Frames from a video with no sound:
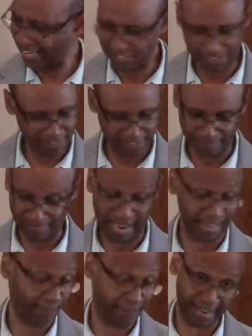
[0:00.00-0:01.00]
just am
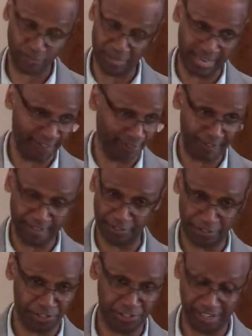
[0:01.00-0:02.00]
not. In fact, what I failed
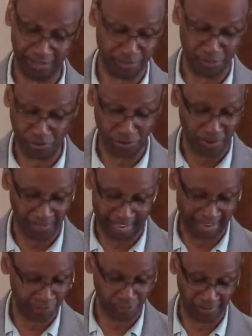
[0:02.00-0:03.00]
to share with you all
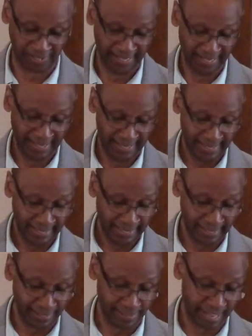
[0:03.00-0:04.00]
last week
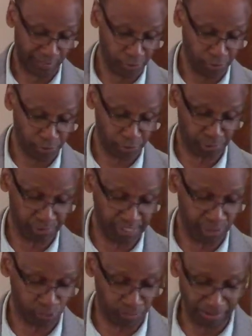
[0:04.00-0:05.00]
is that those
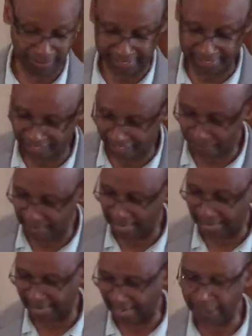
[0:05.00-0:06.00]
trees were planted
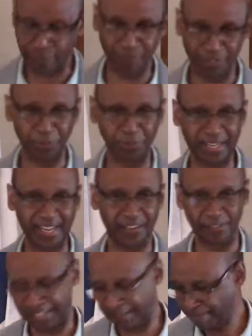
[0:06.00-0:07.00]
by Anne Arundel
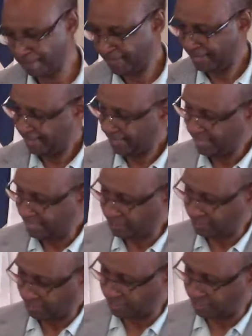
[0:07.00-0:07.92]
County. It's, it's